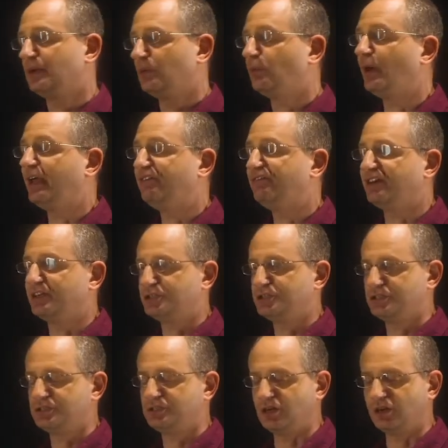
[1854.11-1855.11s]
wave
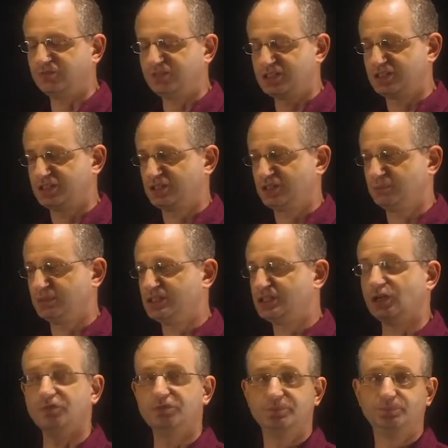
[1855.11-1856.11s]
functions of the system
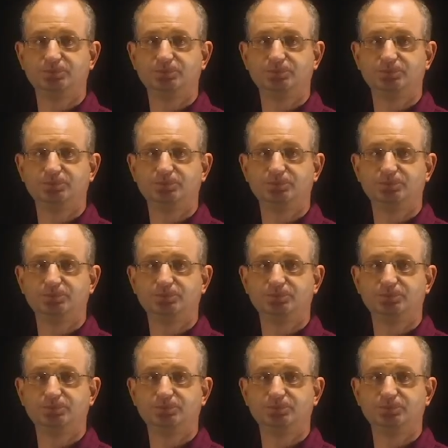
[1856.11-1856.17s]
itself.